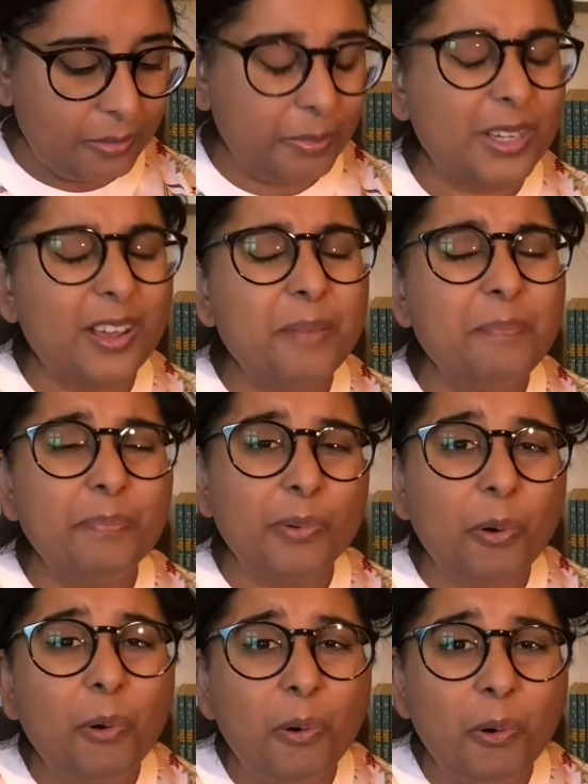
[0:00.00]
"But I'm
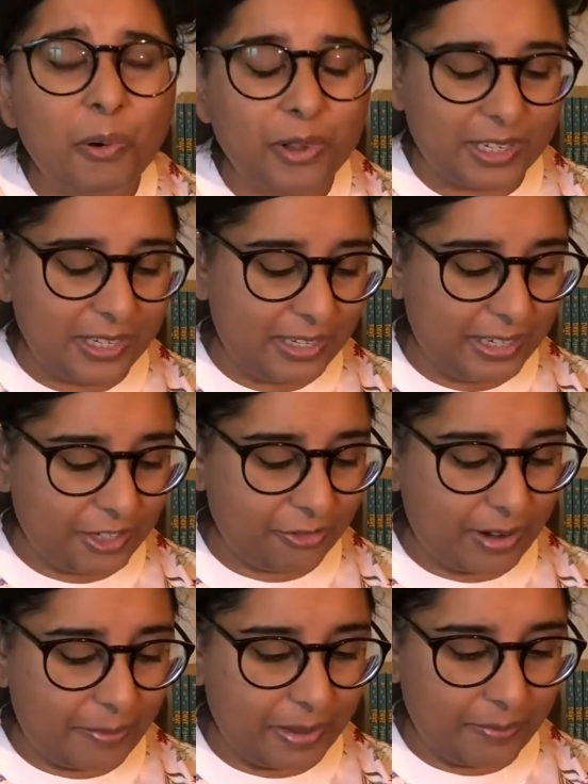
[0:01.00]
bored," little rabbit